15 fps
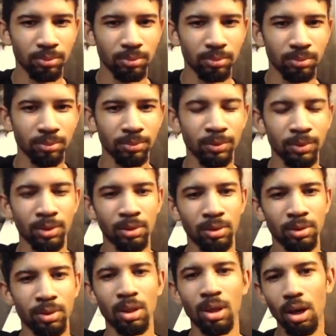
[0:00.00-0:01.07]
Happy.
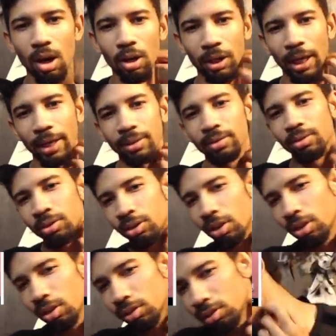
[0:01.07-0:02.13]
Okay,
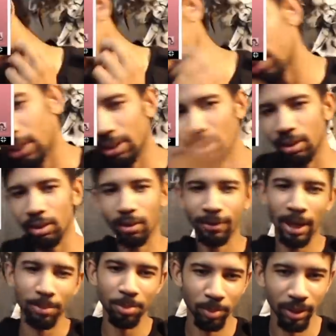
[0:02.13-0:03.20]
so that that's good enough.
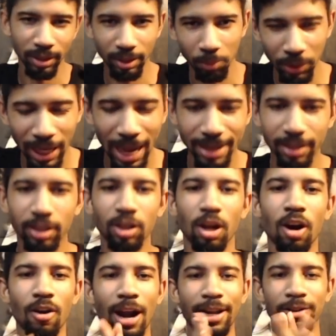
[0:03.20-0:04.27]
Happy bundling. We got it.
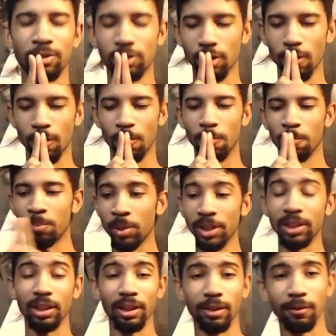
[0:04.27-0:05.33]
All right, so
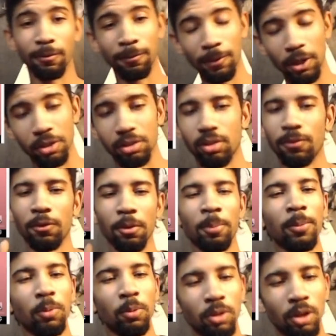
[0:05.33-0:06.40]
bundling. First, for the
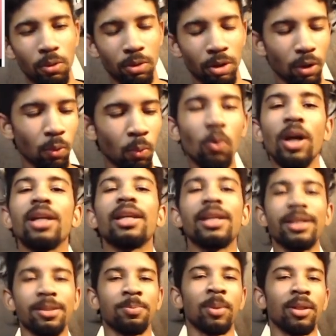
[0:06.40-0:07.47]
people who don't know, what
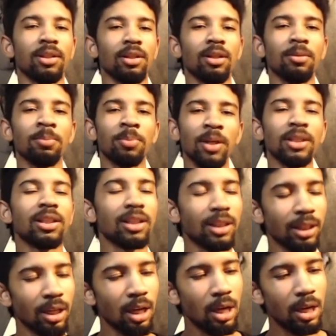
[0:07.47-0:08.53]
is bundling?
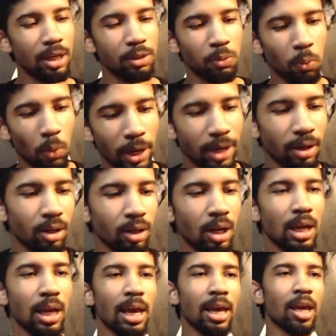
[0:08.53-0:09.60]
Bundling is where
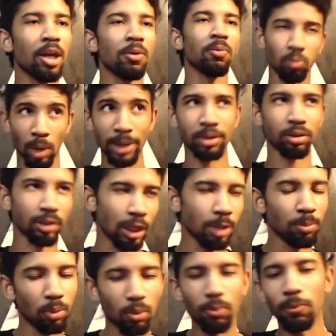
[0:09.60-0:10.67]
a record
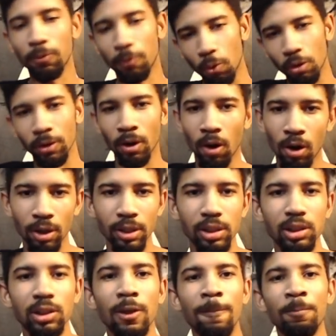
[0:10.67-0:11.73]
label for an
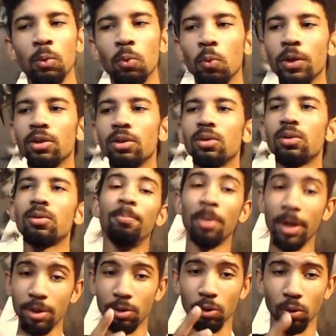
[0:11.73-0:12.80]
artist will
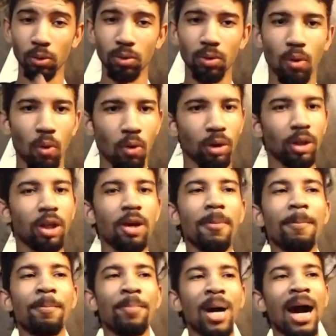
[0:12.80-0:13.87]
bundle or
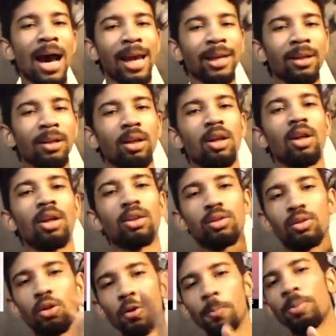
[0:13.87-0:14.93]
combine
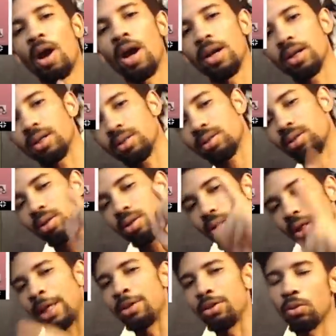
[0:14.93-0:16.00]
two products
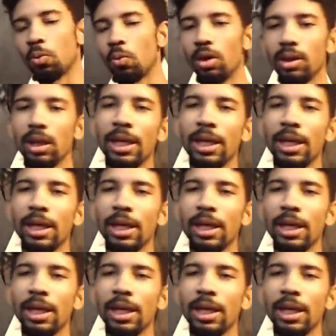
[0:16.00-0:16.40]
into one.